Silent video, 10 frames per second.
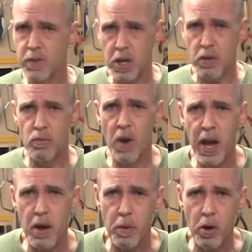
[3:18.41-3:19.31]
you can
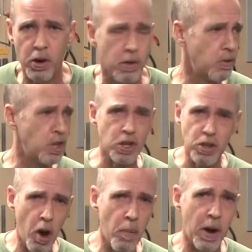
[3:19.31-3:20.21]
write a book,
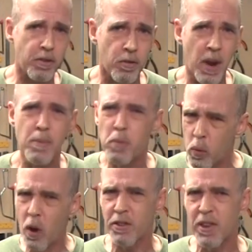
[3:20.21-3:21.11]
you know about terrain,
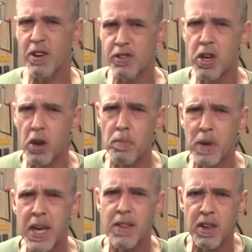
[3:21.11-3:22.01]
but what's actually going to
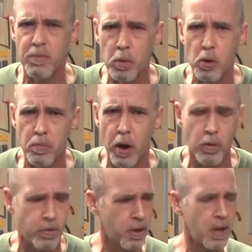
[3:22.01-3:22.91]
be in this book,
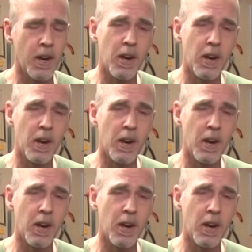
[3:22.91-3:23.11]
Bose?